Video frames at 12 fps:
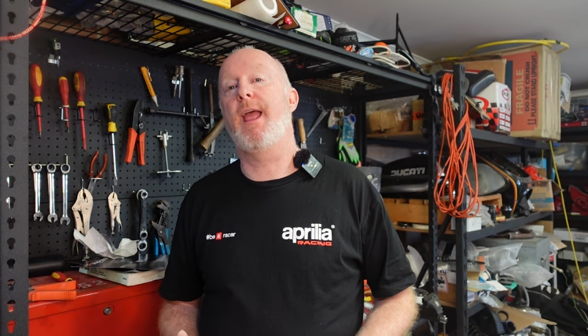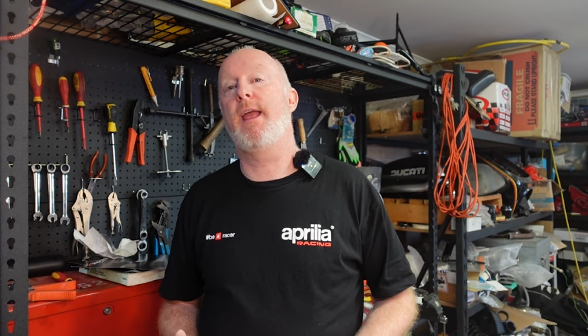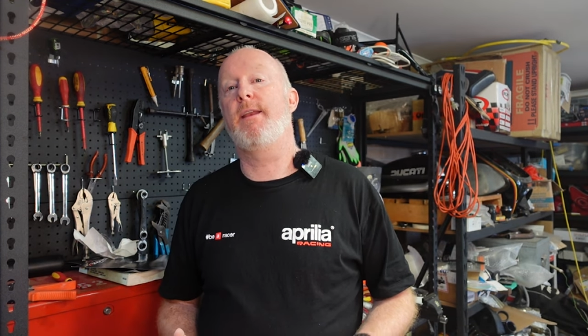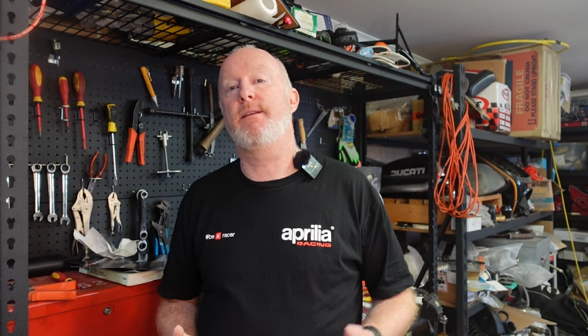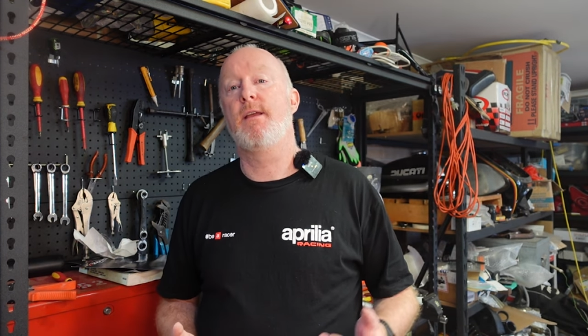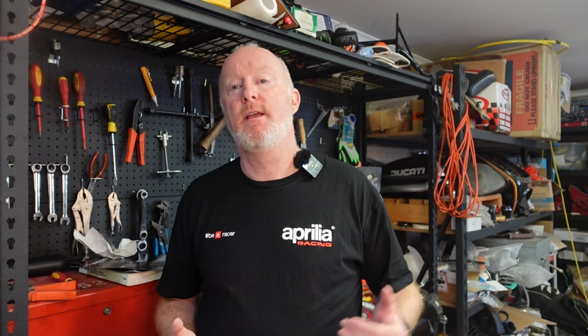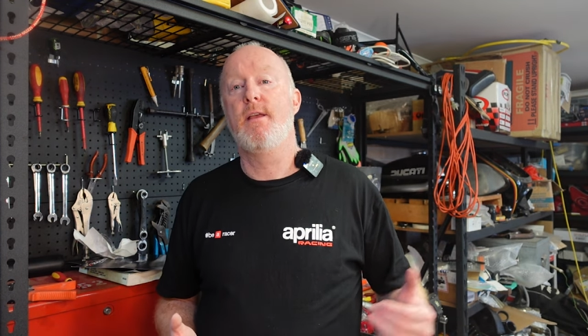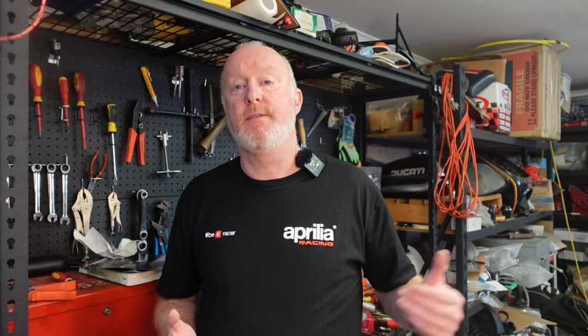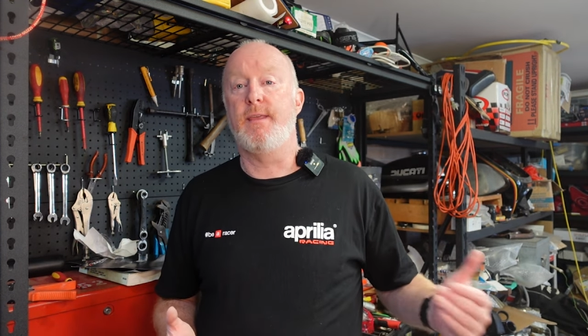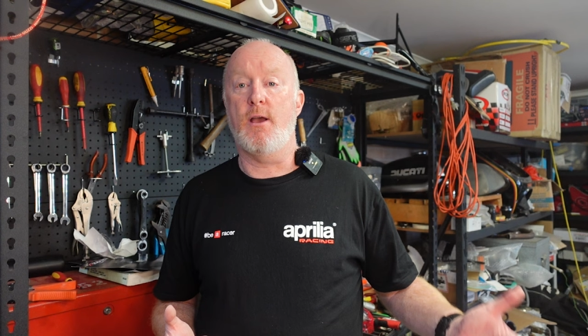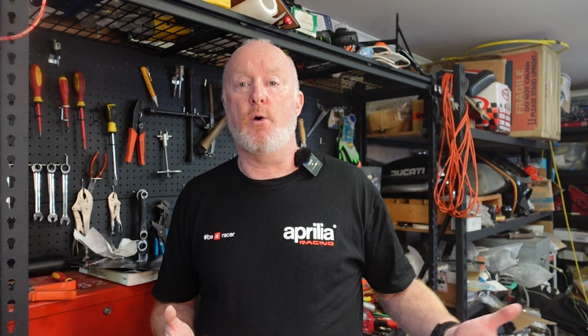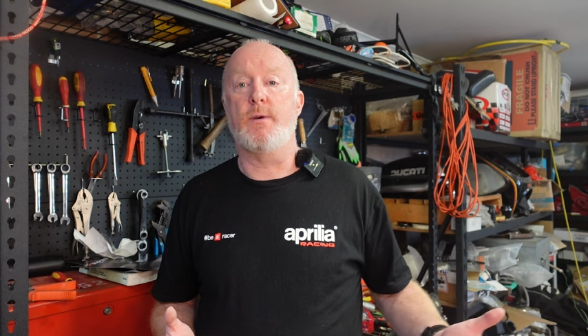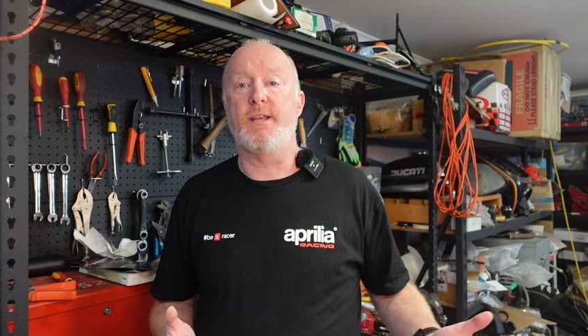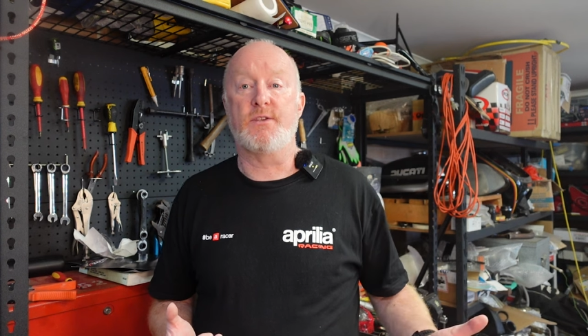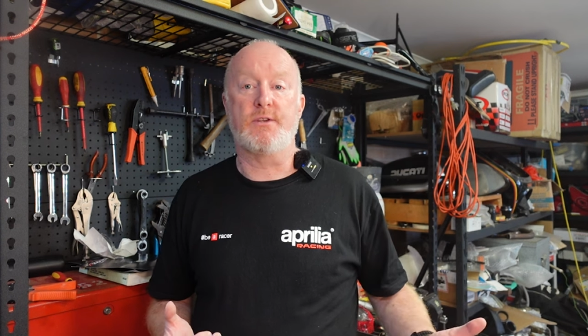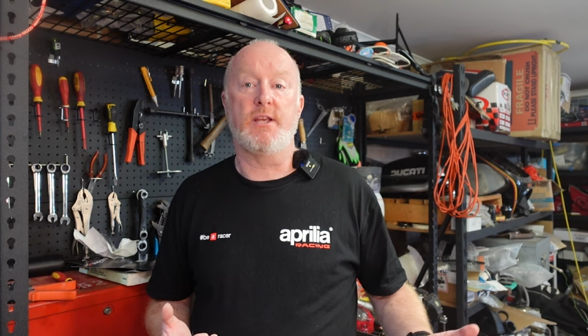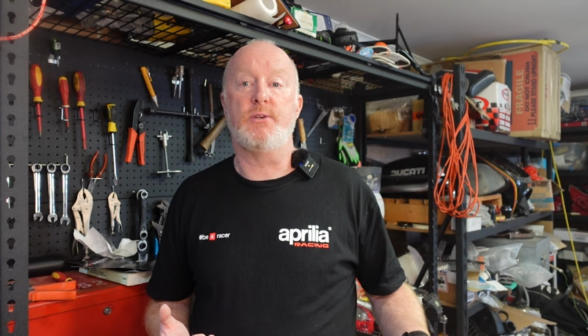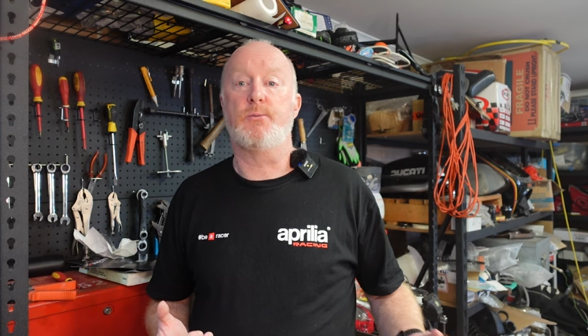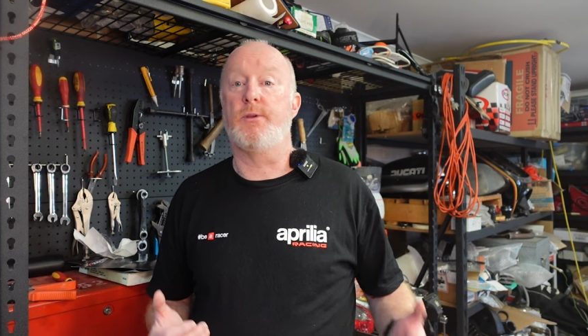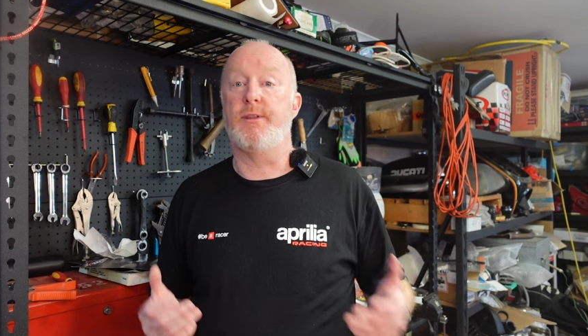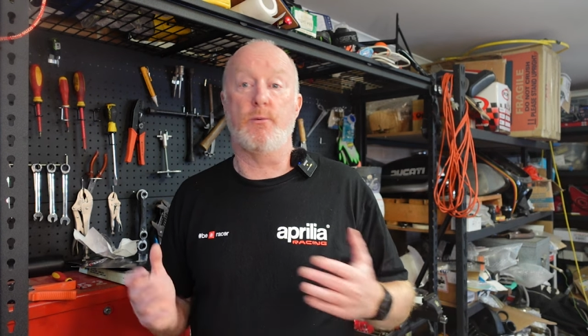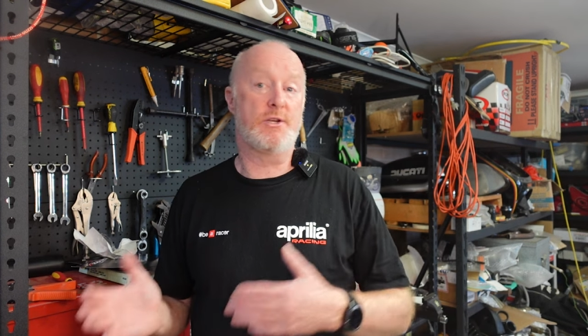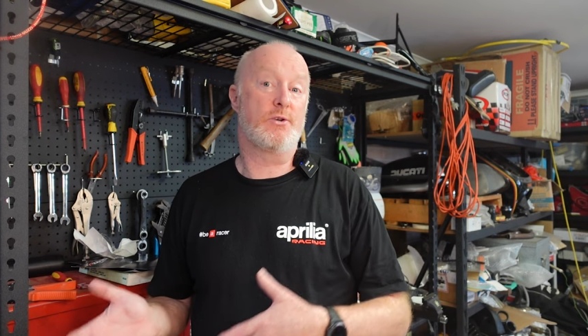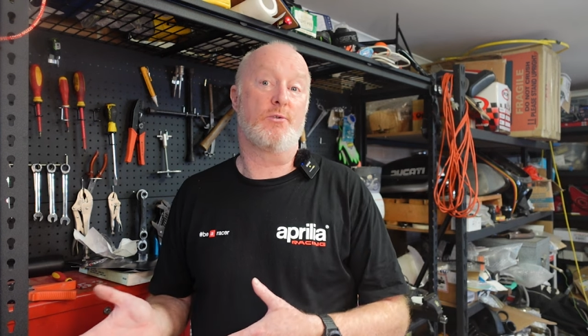And the old STs were
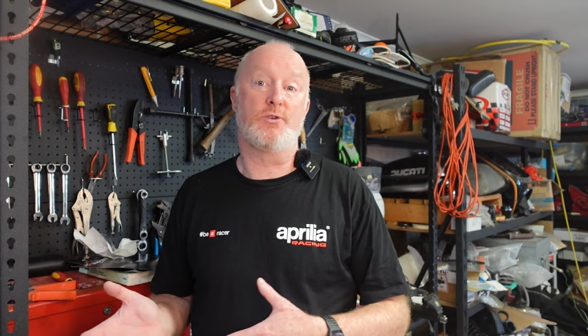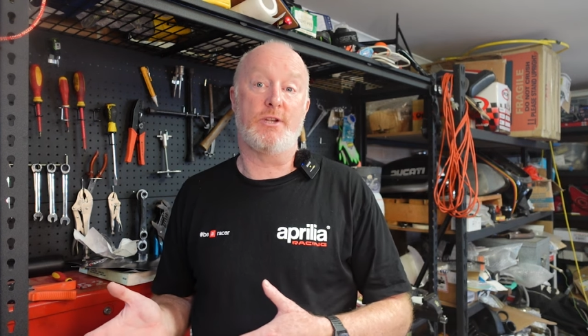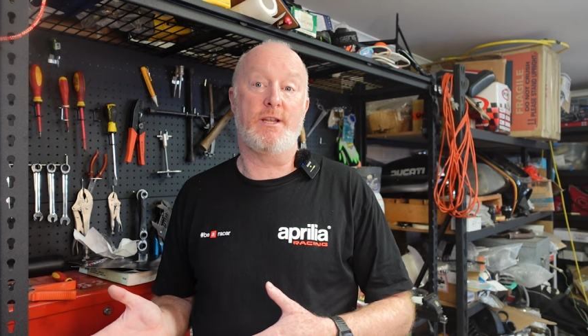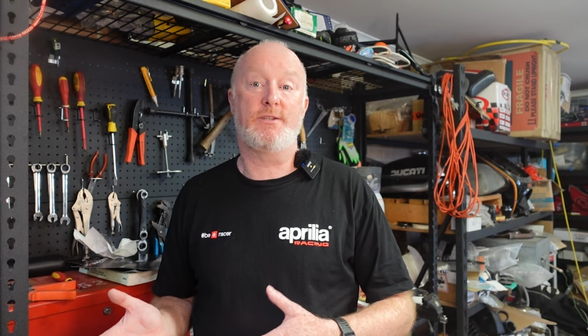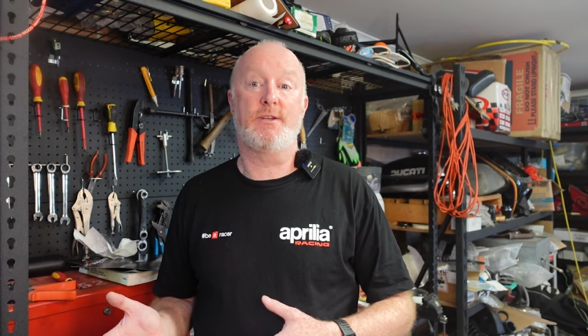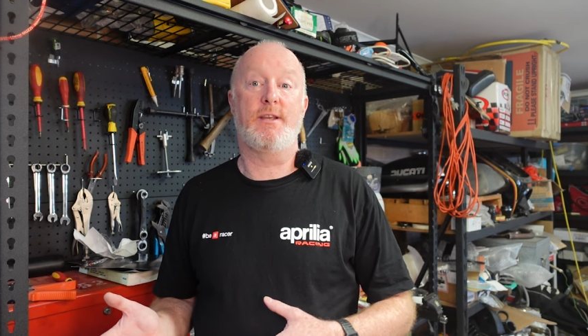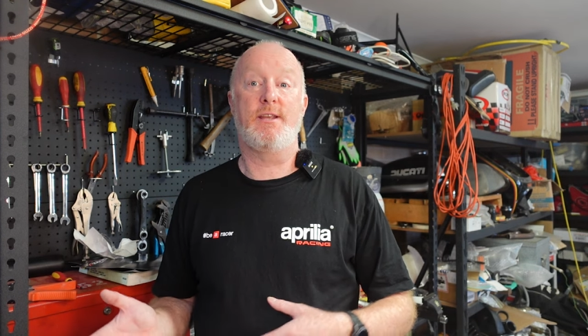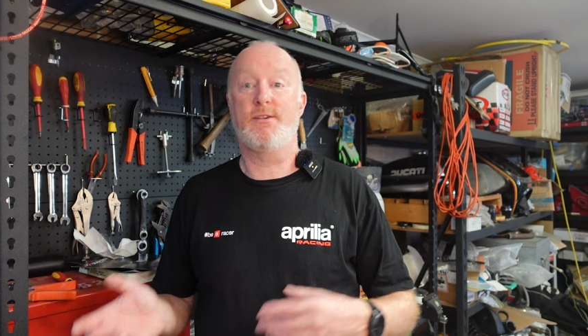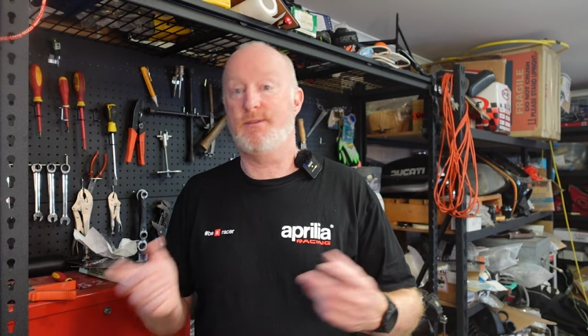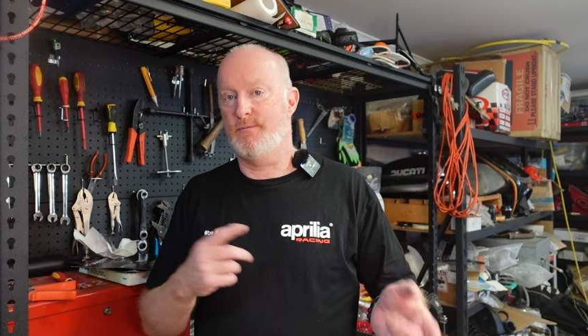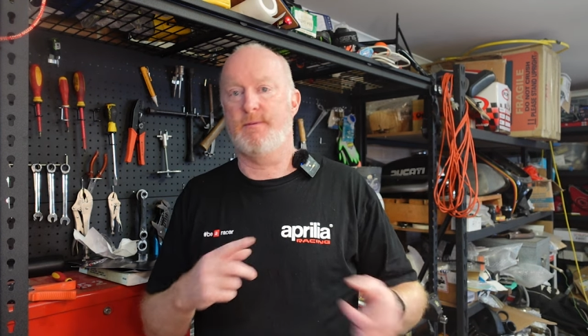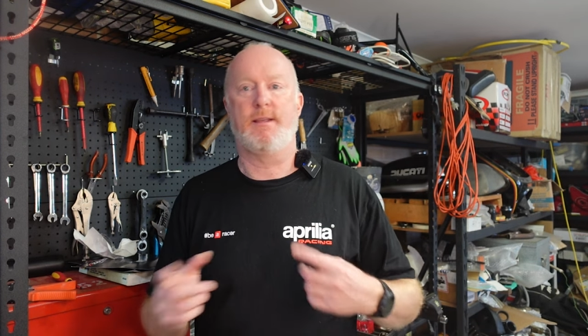the original GTs.